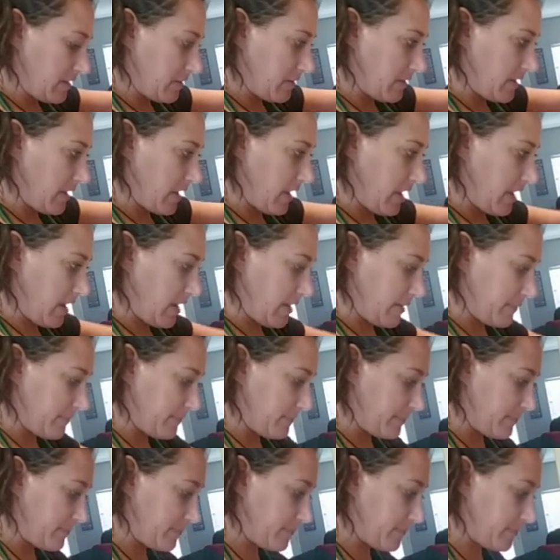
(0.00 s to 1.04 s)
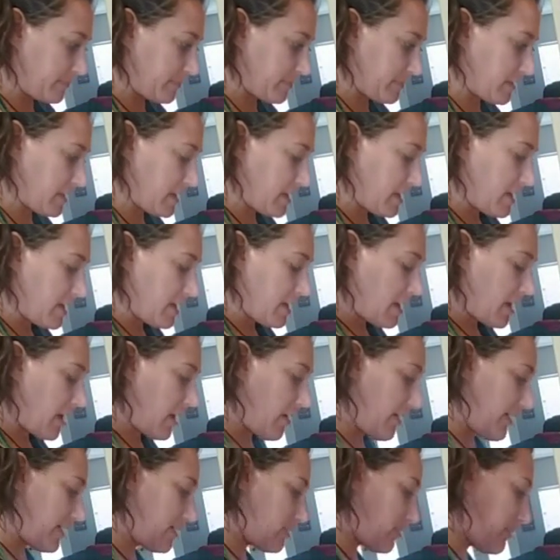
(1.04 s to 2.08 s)
okay.
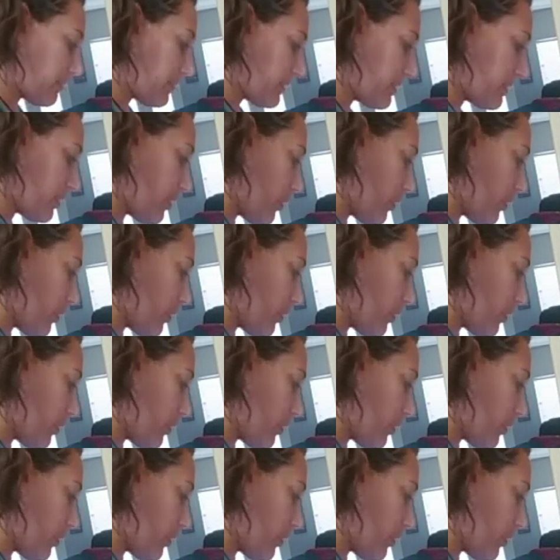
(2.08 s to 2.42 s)
Alright, so I'm going to